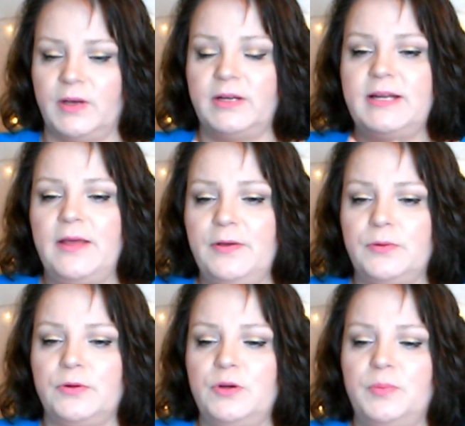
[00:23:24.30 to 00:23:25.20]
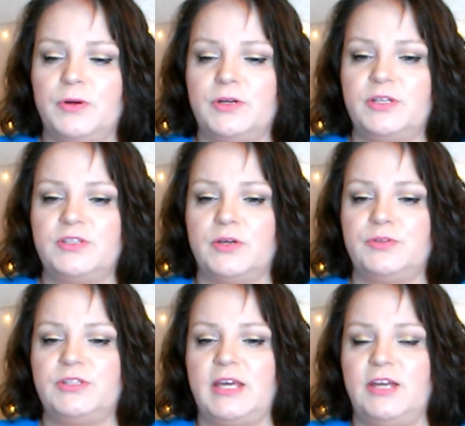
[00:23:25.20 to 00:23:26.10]
Another group or an
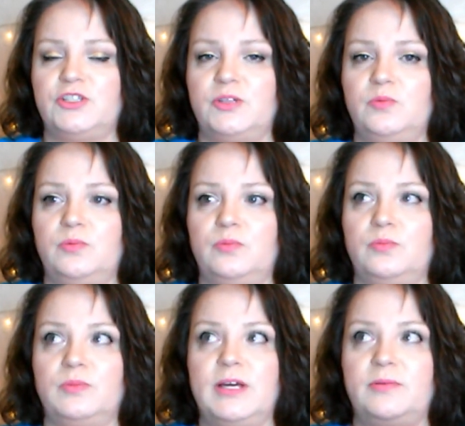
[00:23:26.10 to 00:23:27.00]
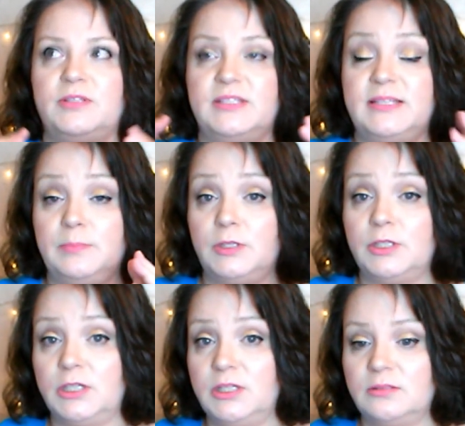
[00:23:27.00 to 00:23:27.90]
association that is
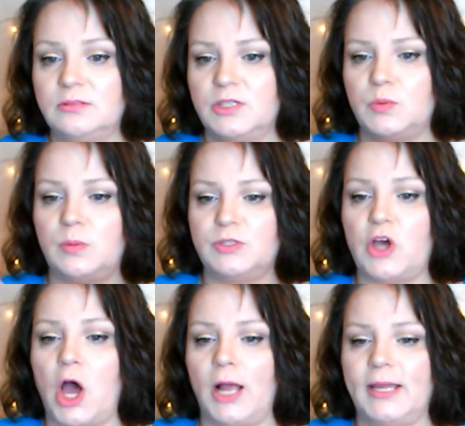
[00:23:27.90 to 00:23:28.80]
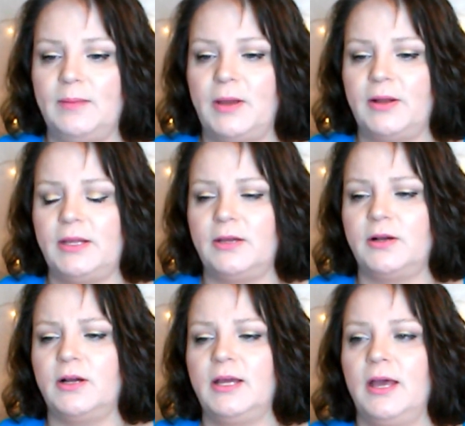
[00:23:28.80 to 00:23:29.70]
similar to what we're talking about
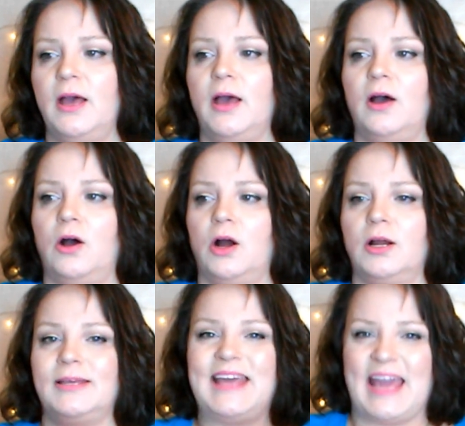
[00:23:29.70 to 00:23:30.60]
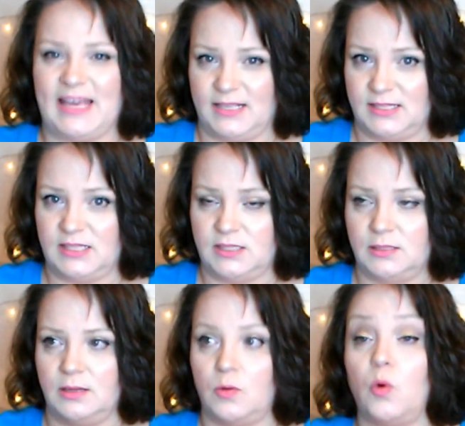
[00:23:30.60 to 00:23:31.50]
here are gangs
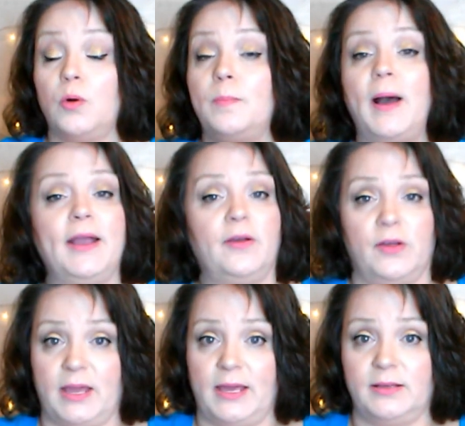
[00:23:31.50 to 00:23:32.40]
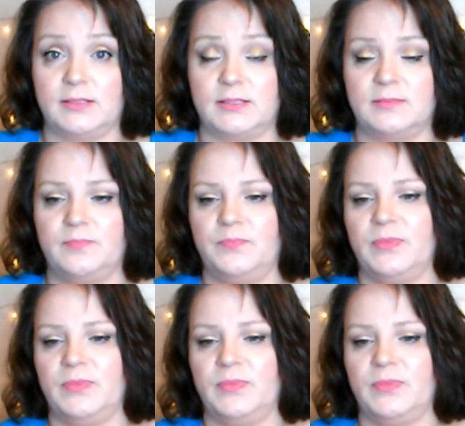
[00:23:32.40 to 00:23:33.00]
or biker gangs.